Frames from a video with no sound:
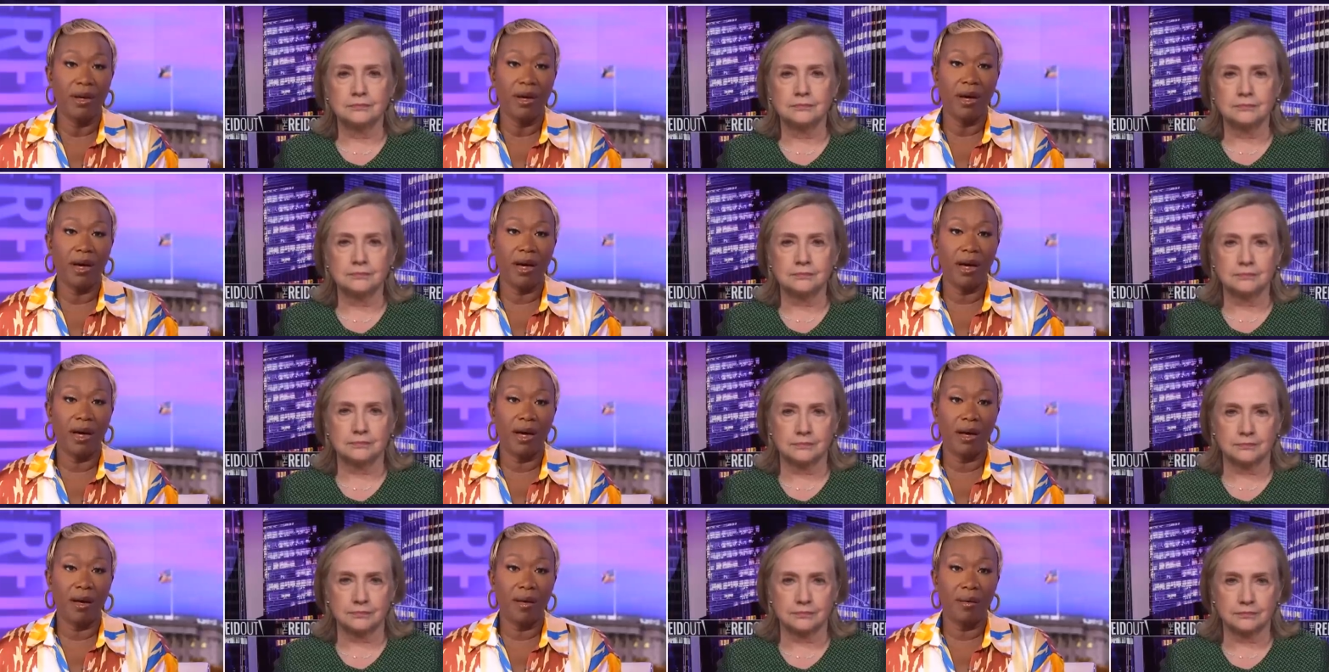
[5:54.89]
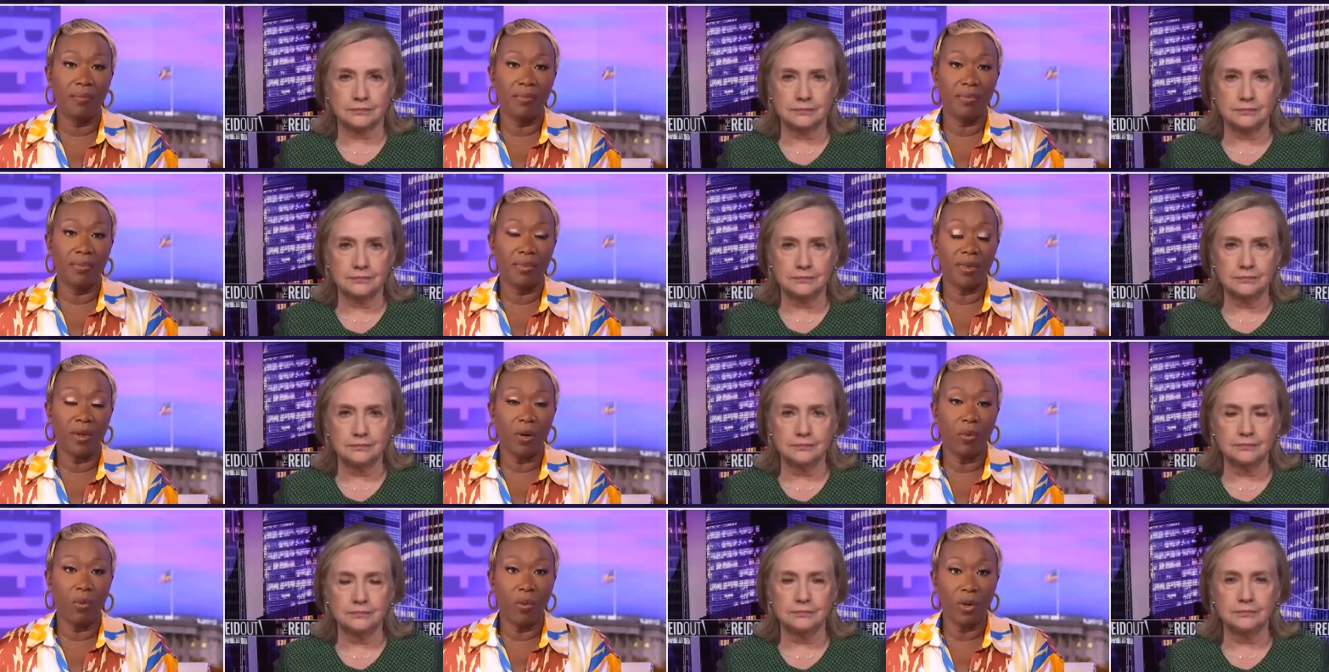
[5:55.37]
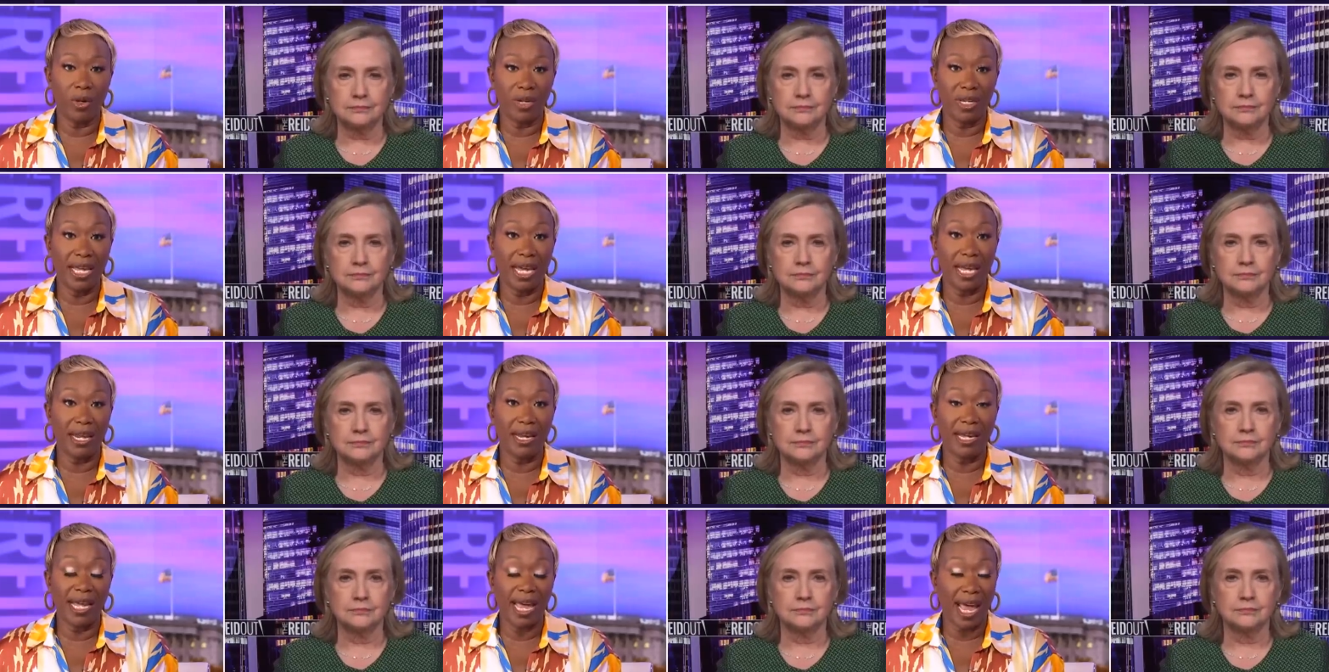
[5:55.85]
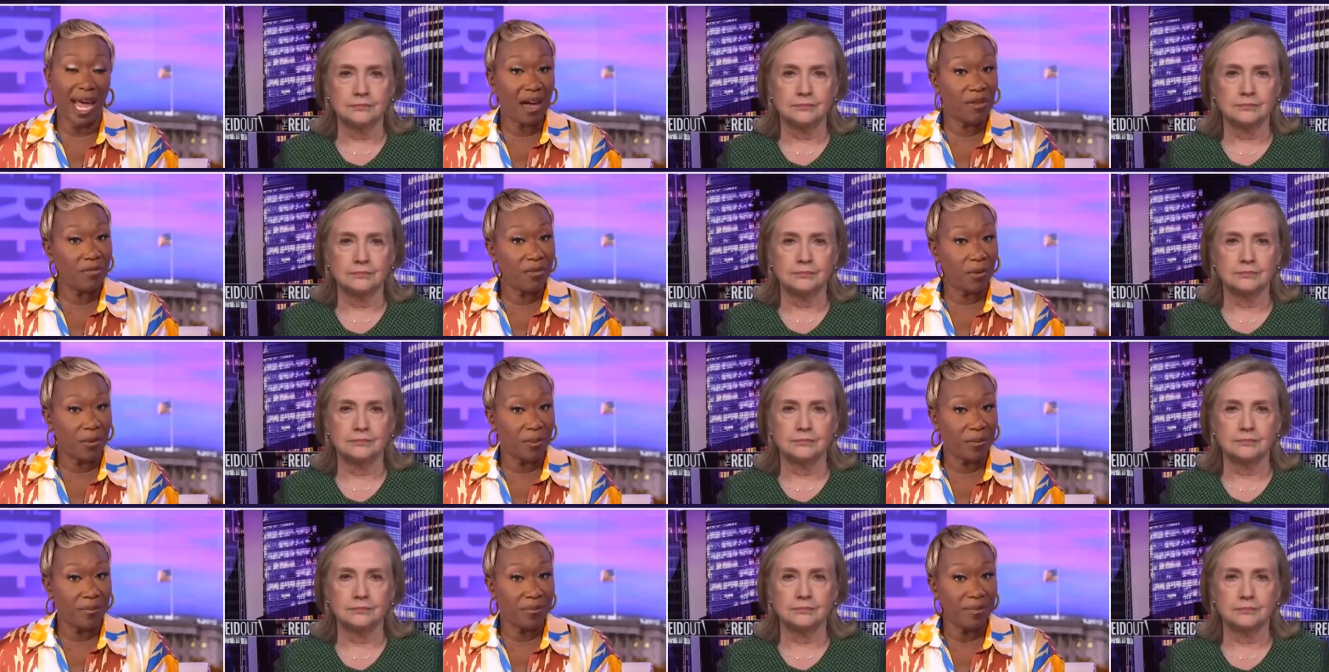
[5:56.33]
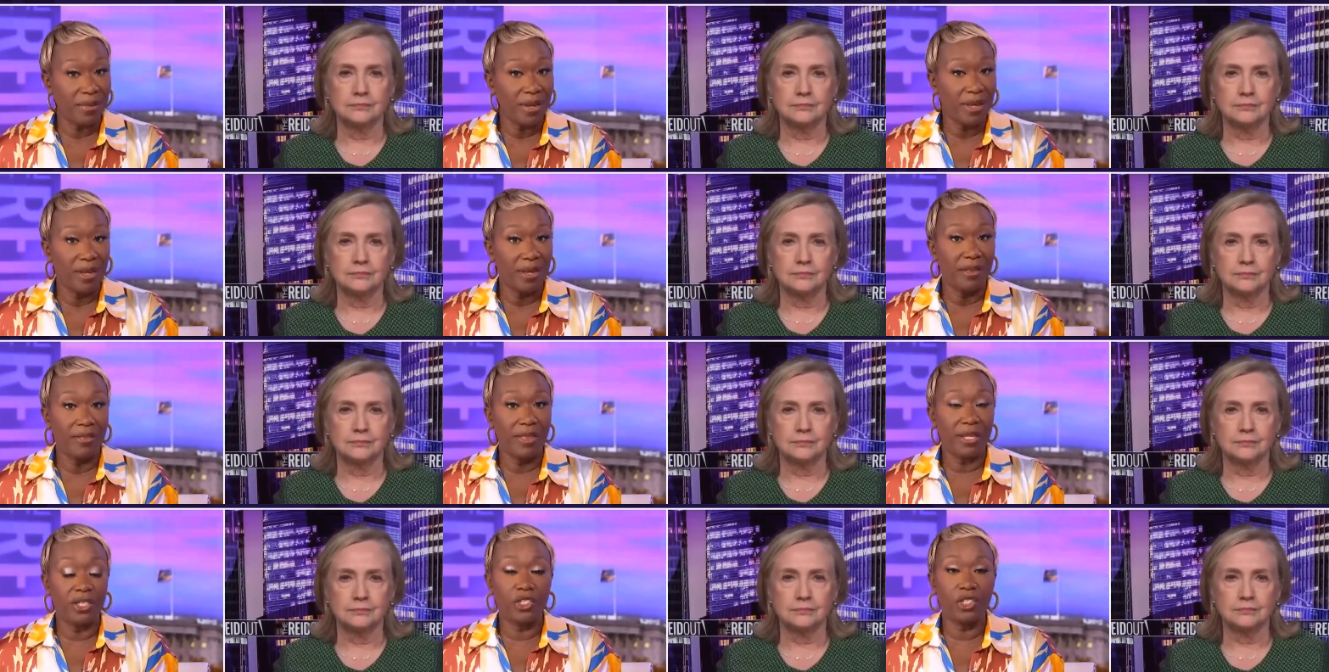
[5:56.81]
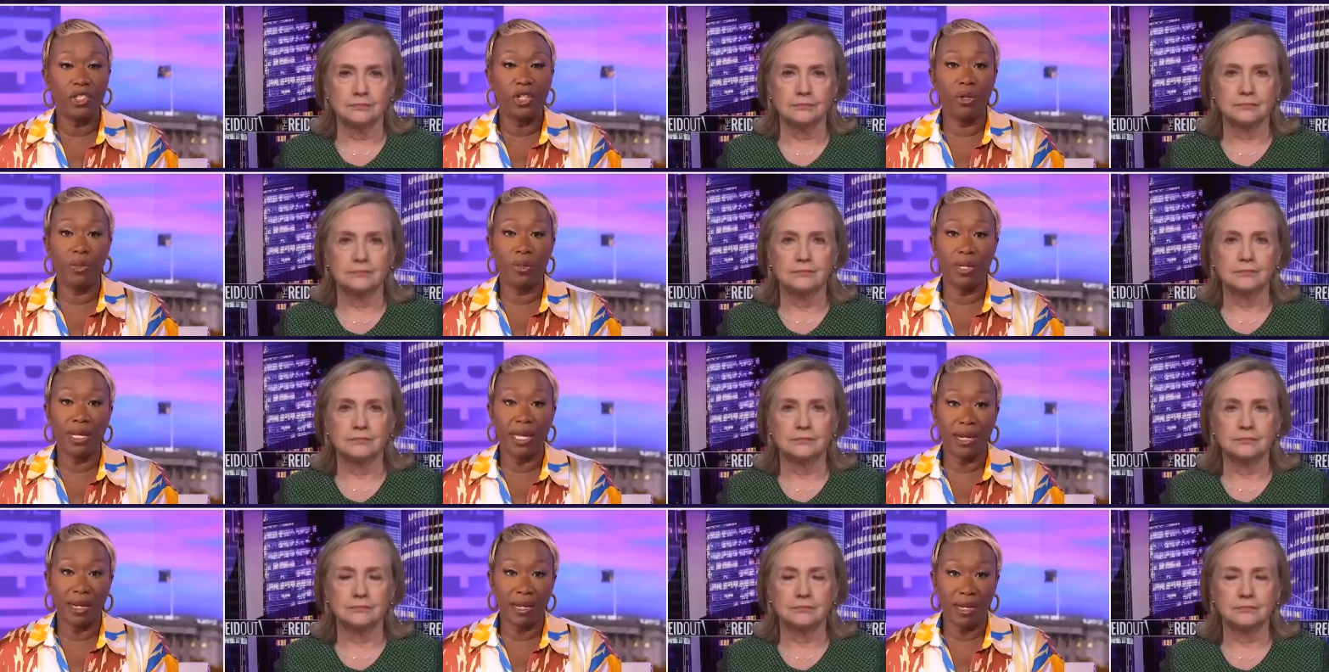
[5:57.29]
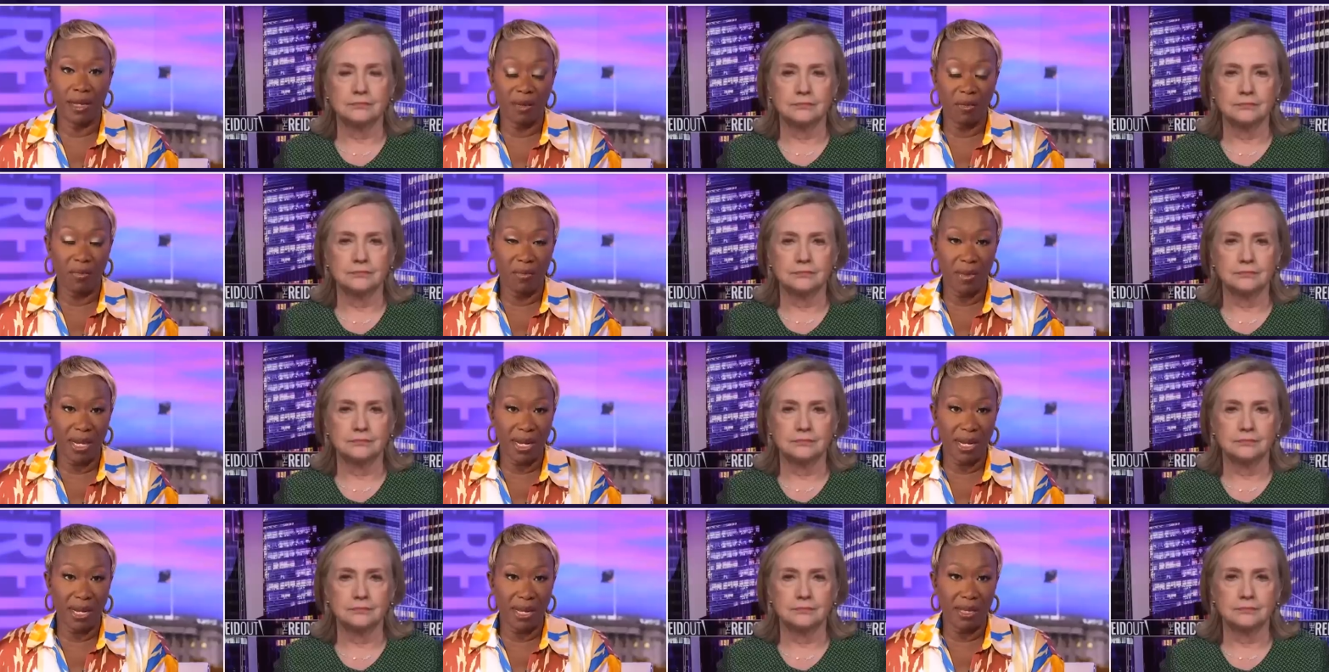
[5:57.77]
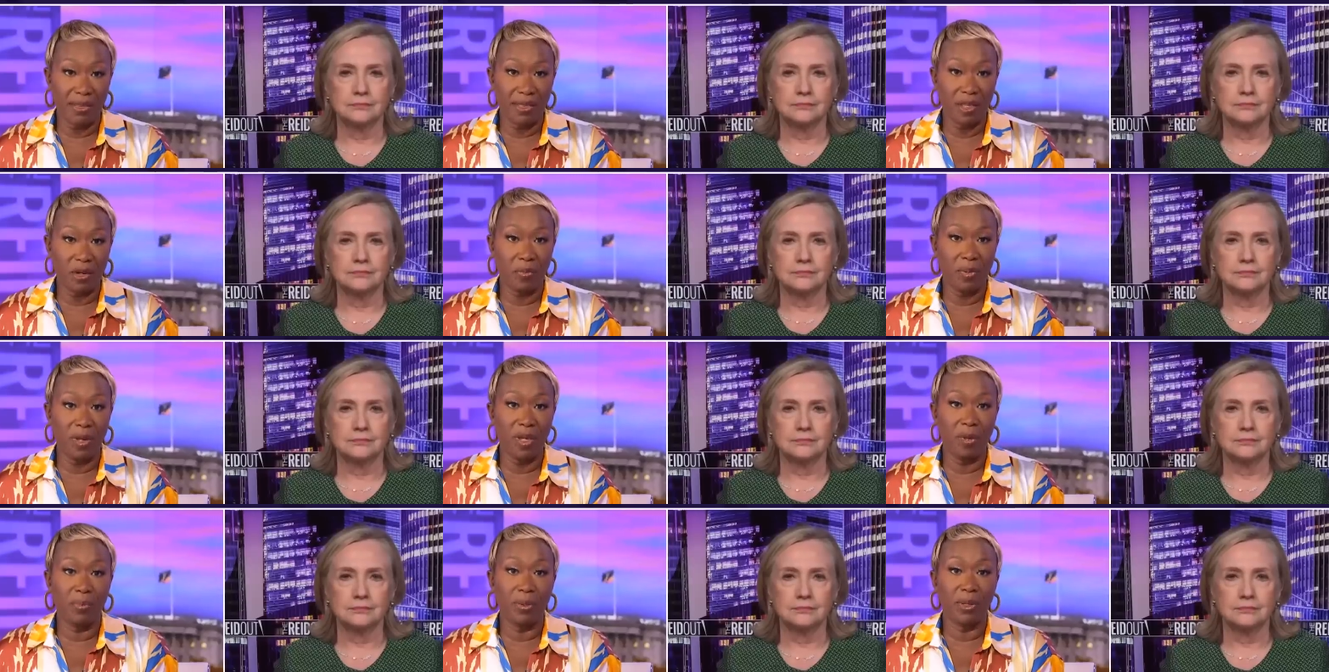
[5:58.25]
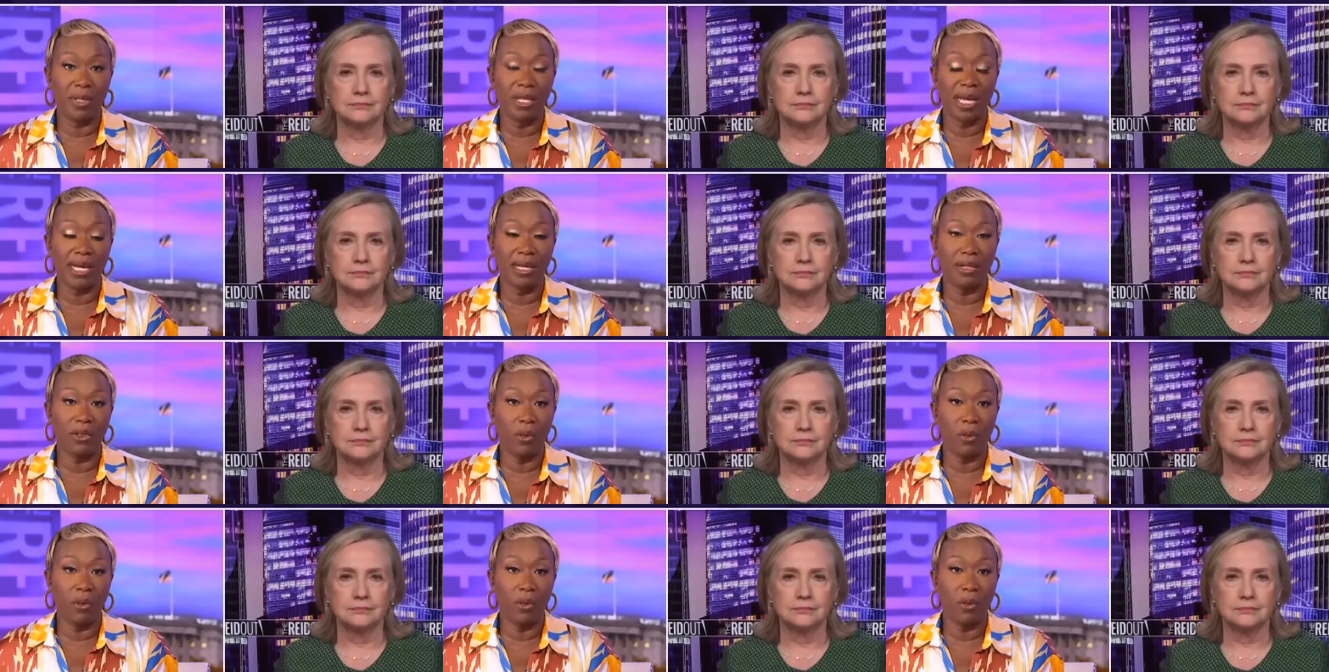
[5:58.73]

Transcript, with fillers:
Speaker 1: um, would get a gavel that she would get a committee, that people like